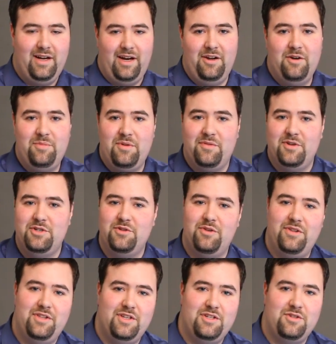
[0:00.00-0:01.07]
I hope you've
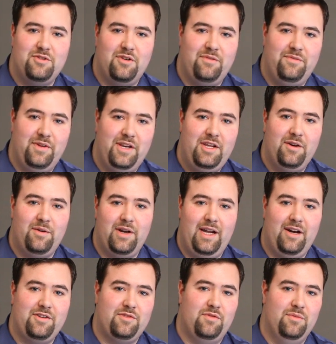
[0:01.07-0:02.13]
enjoyed this short video on
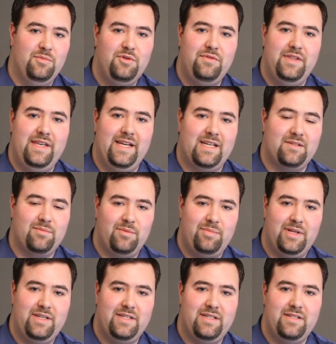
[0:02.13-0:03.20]
how to remove the decimal
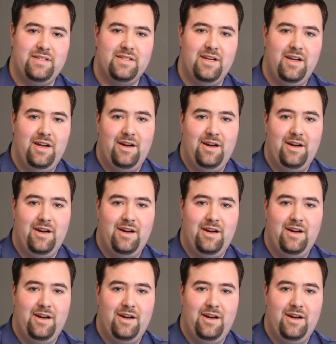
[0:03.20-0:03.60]
places